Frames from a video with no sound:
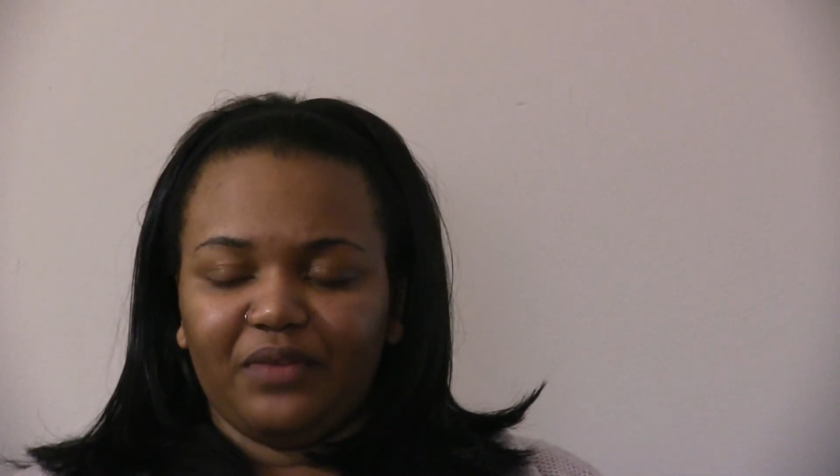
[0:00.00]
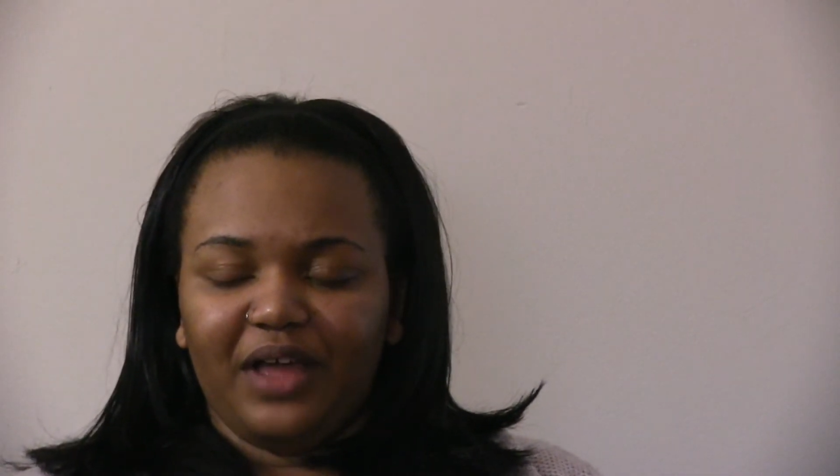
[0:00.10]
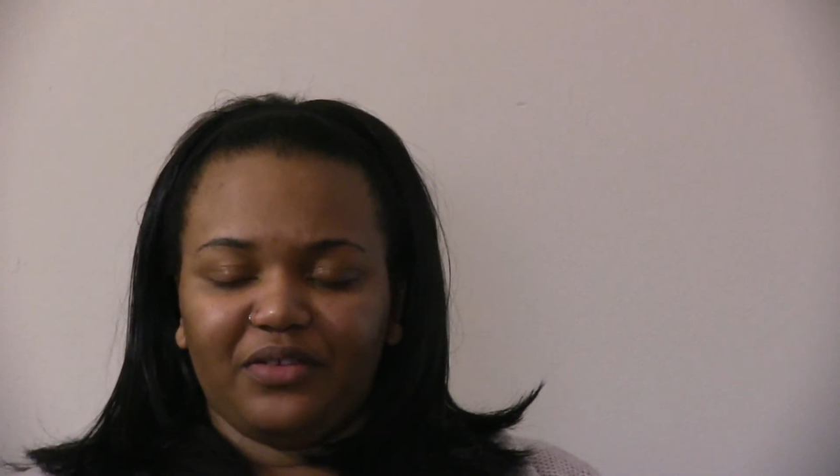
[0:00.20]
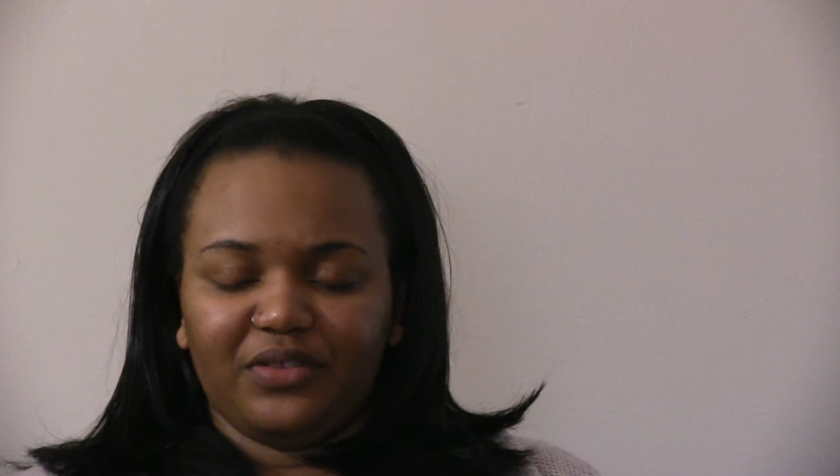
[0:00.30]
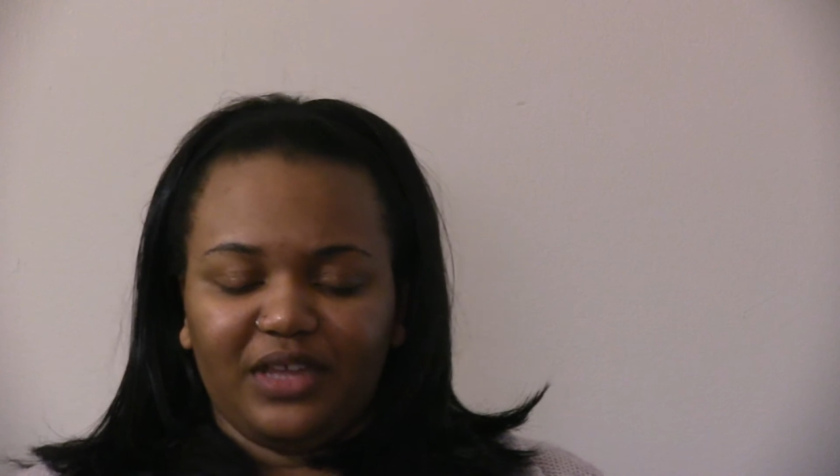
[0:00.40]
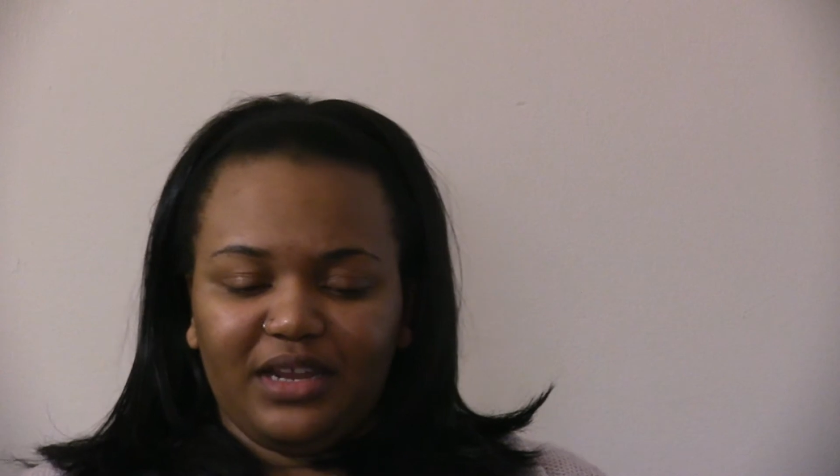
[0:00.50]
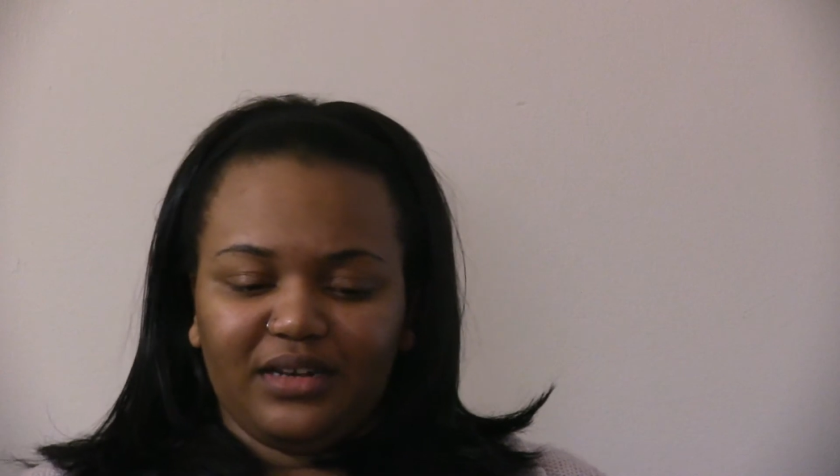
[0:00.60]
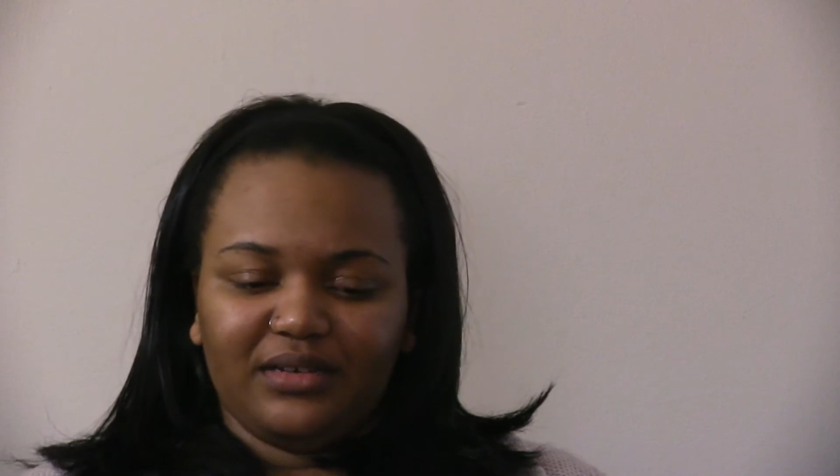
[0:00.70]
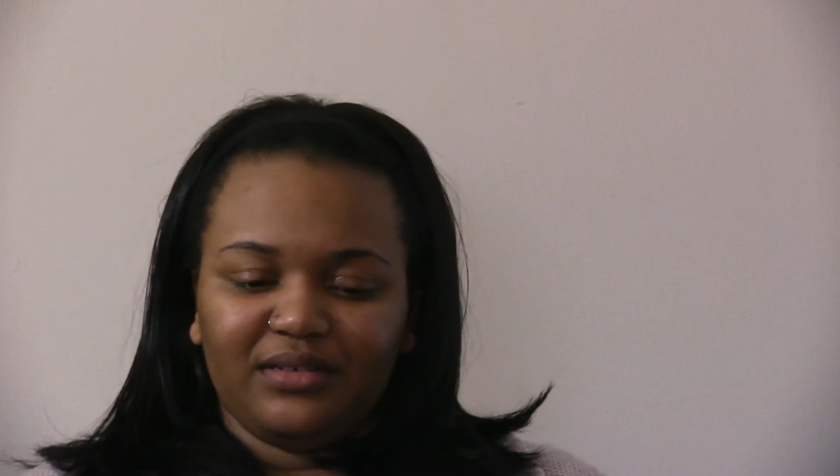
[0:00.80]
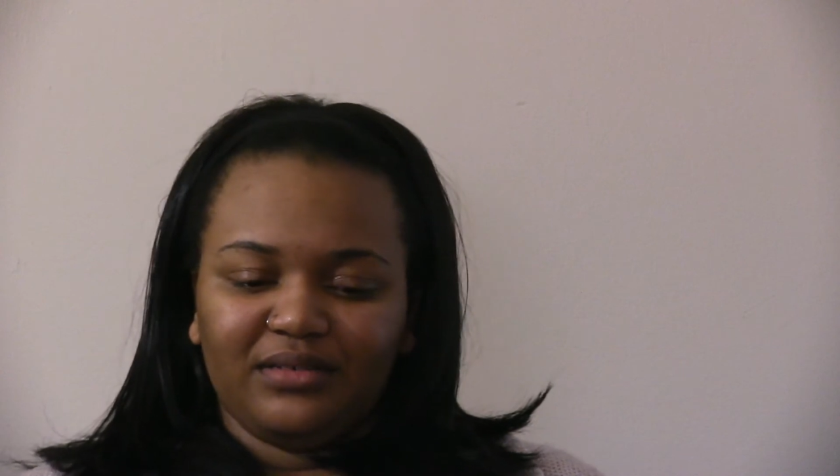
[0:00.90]
rather
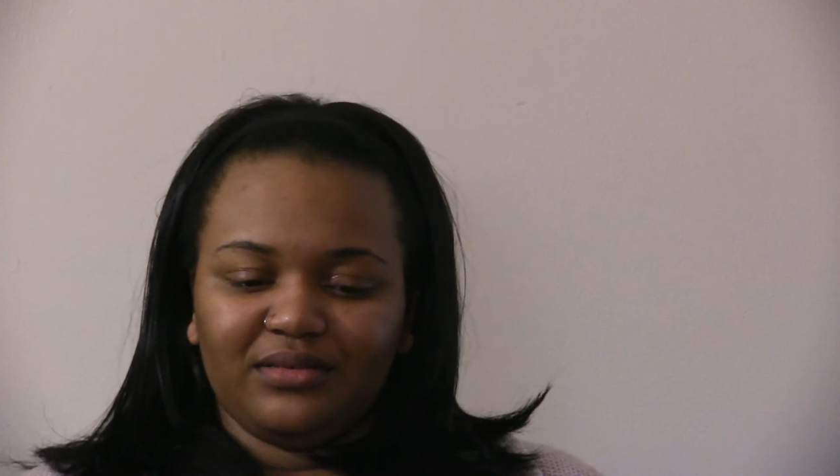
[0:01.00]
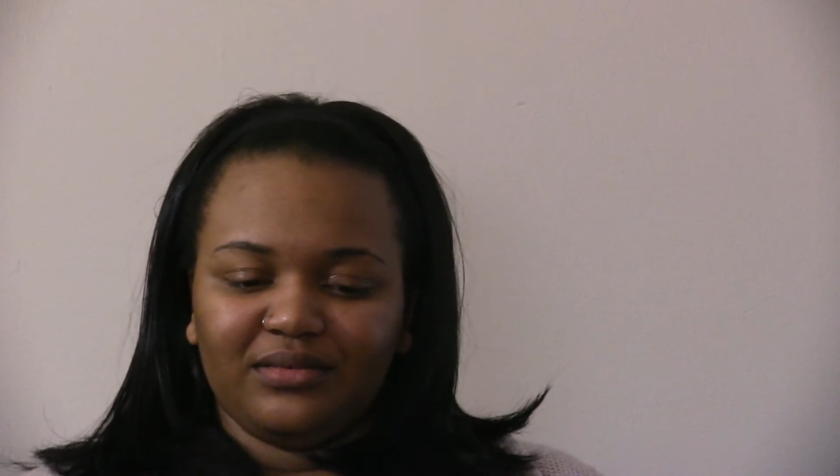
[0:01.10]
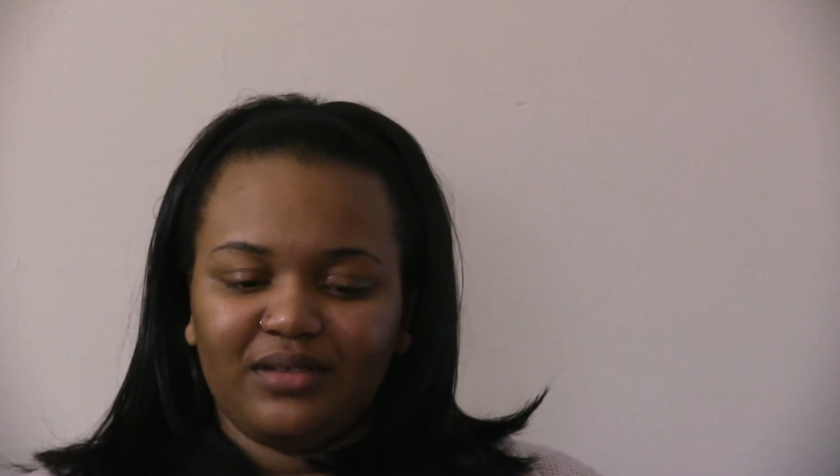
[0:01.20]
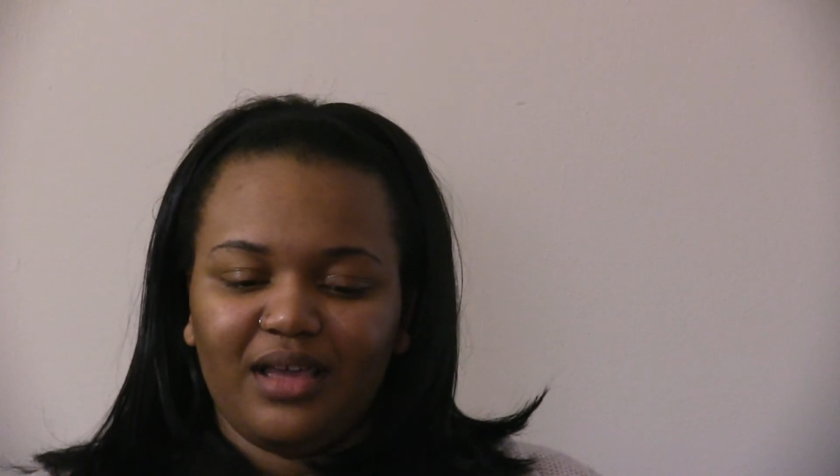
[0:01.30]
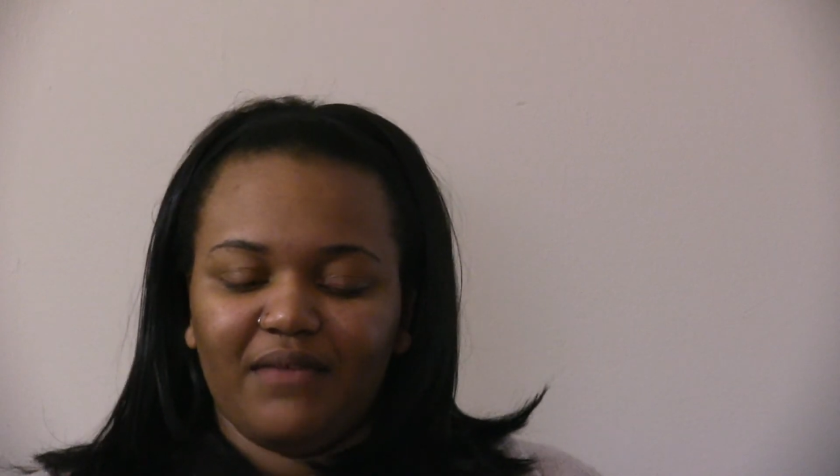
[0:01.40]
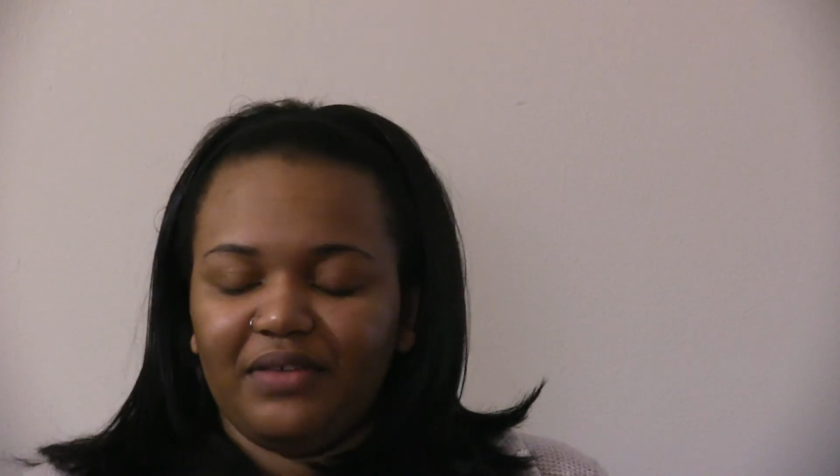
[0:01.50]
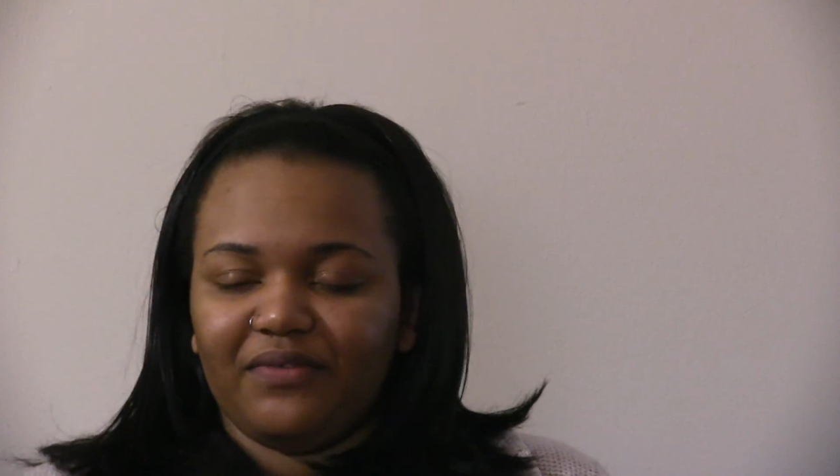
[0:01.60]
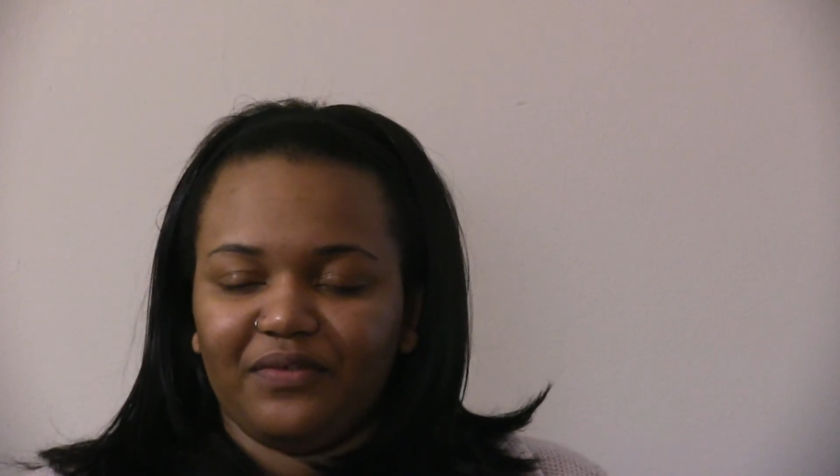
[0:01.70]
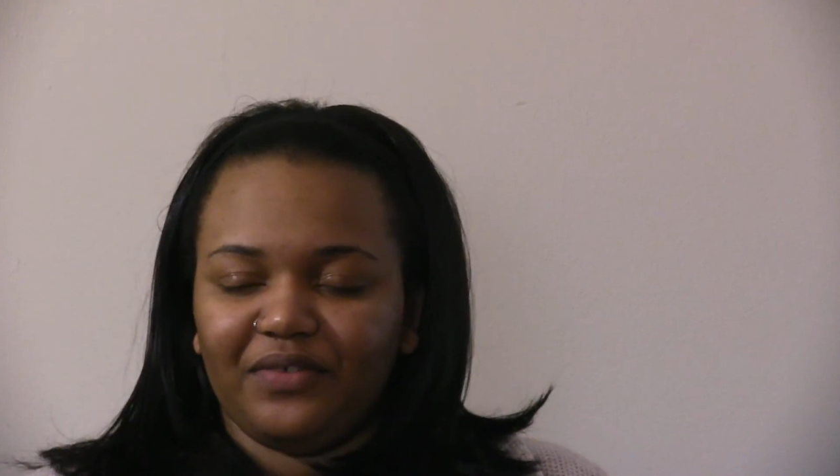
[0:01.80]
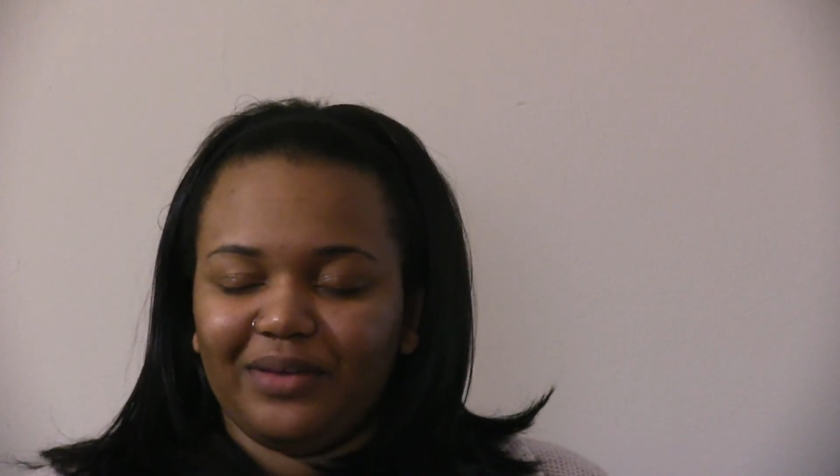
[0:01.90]
than having
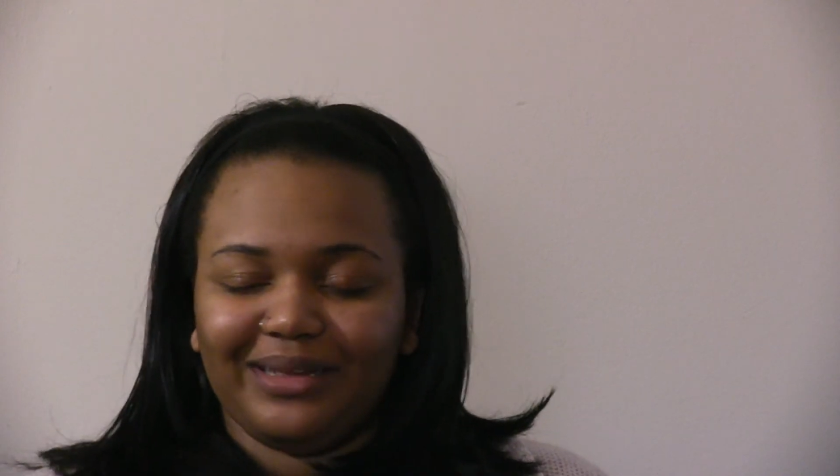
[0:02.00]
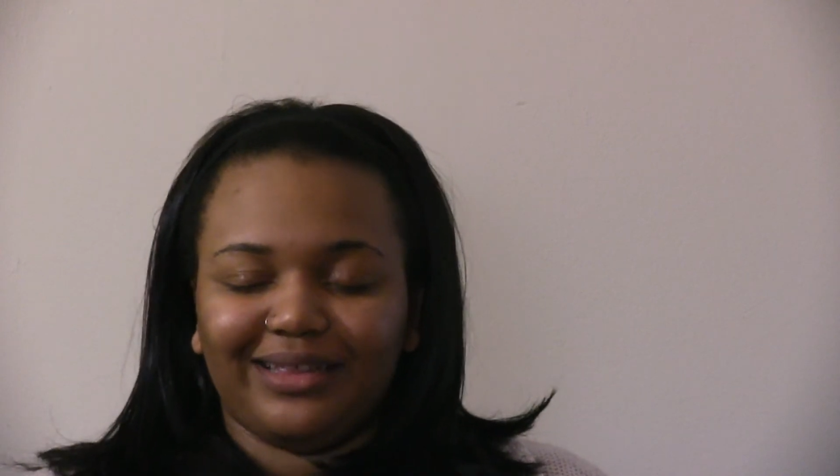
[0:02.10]
fun filming.